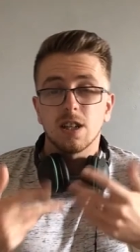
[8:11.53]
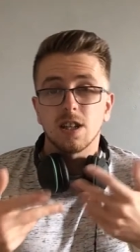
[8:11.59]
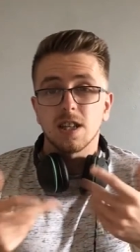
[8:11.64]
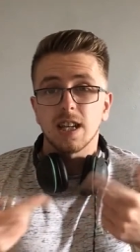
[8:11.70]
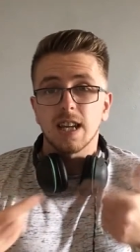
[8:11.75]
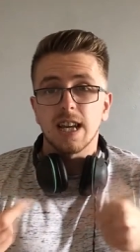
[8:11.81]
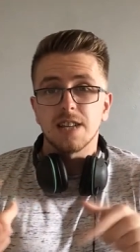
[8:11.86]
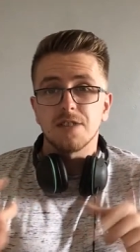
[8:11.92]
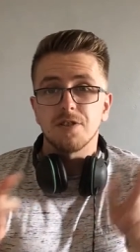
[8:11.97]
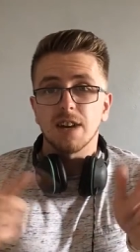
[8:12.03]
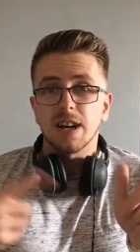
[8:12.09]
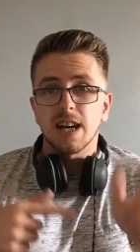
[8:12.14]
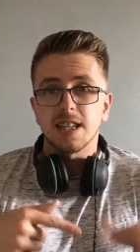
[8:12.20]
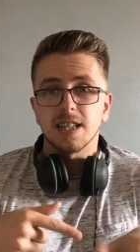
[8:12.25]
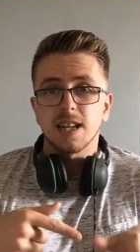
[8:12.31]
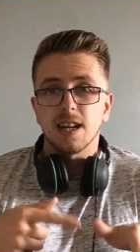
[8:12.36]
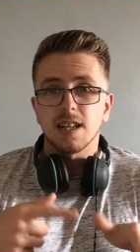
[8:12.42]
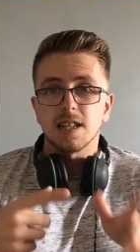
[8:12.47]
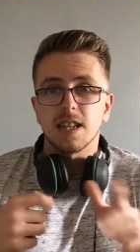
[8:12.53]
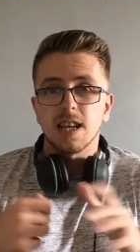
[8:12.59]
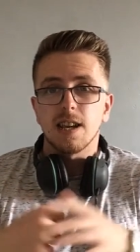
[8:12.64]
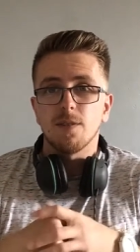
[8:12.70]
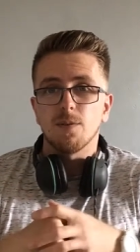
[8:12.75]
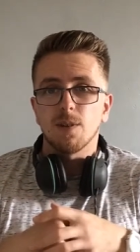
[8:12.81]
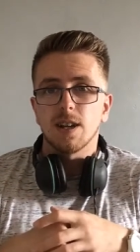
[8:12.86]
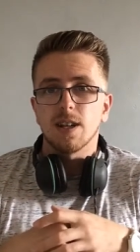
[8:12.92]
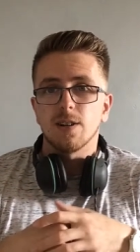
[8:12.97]
just in case you guys can't
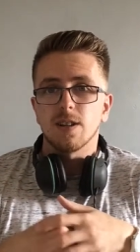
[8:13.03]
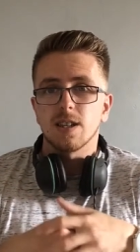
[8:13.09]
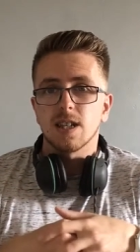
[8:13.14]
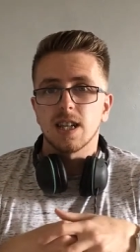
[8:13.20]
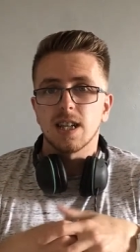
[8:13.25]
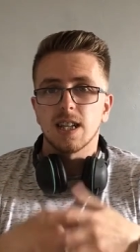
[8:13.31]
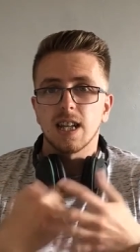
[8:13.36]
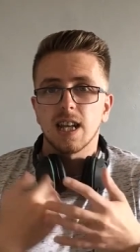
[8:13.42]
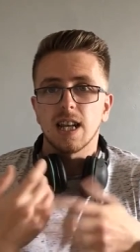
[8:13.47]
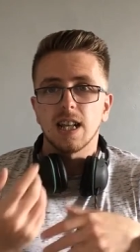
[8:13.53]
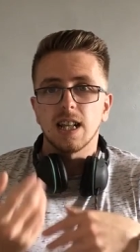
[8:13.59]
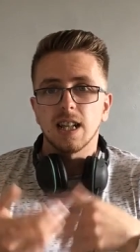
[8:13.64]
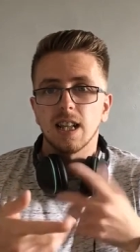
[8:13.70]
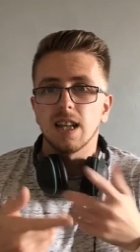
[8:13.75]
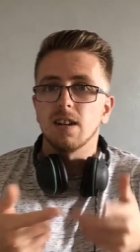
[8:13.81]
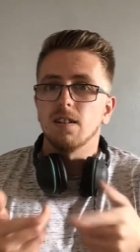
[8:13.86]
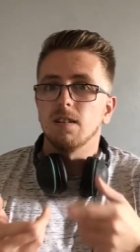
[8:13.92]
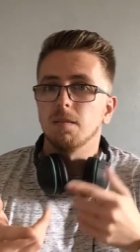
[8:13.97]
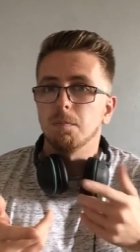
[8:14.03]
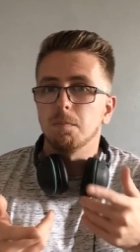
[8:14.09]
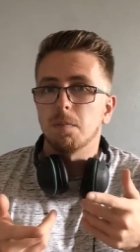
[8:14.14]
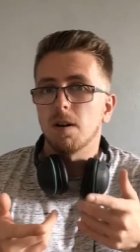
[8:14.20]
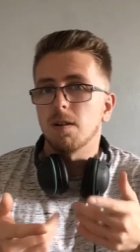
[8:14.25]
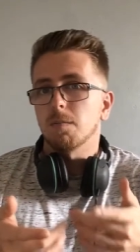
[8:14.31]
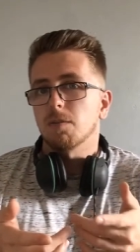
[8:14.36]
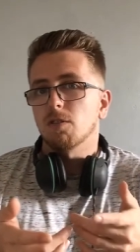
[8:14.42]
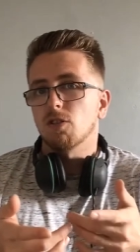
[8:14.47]
see it when it's in the little
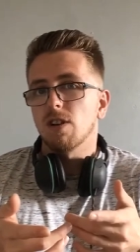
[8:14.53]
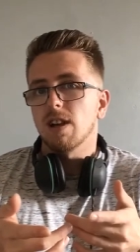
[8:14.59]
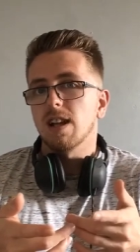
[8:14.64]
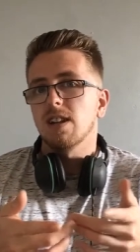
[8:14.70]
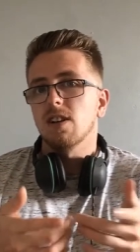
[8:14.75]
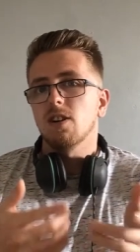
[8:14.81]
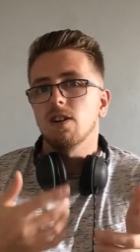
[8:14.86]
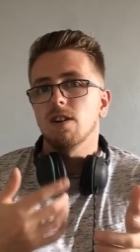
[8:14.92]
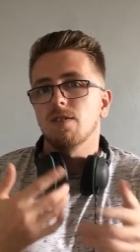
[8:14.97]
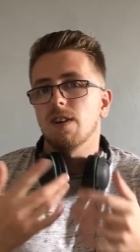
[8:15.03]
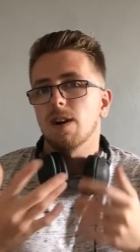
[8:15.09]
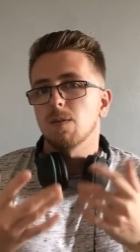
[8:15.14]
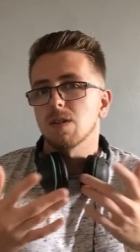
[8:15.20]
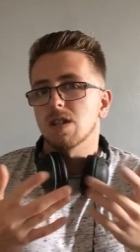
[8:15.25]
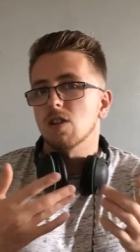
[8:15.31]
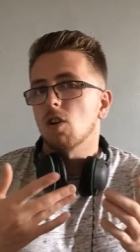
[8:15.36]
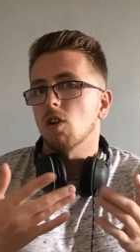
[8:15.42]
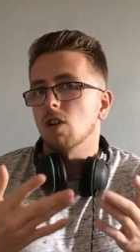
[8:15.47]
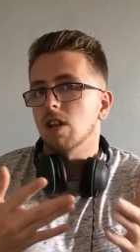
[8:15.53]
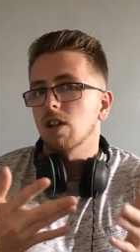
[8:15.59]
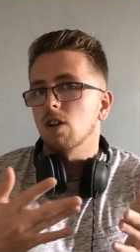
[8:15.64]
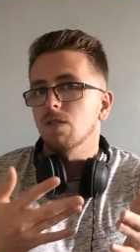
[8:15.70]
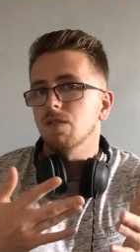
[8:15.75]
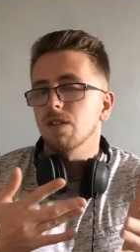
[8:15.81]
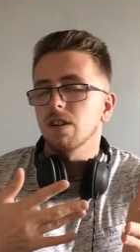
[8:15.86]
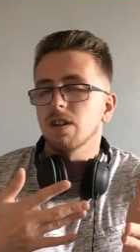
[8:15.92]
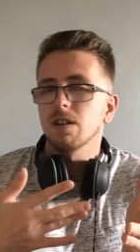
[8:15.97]
bottom screen, or if I was talking
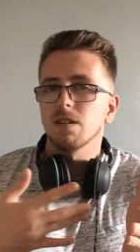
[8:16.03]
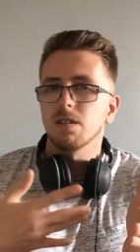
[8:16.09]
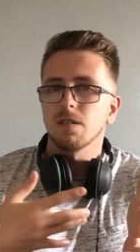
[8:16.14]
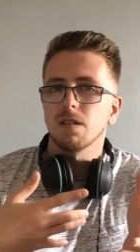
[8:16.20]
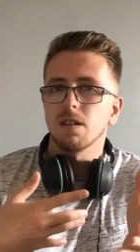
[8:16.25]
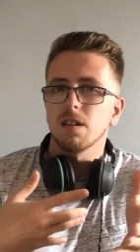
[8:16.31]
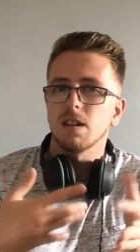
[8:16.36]
over,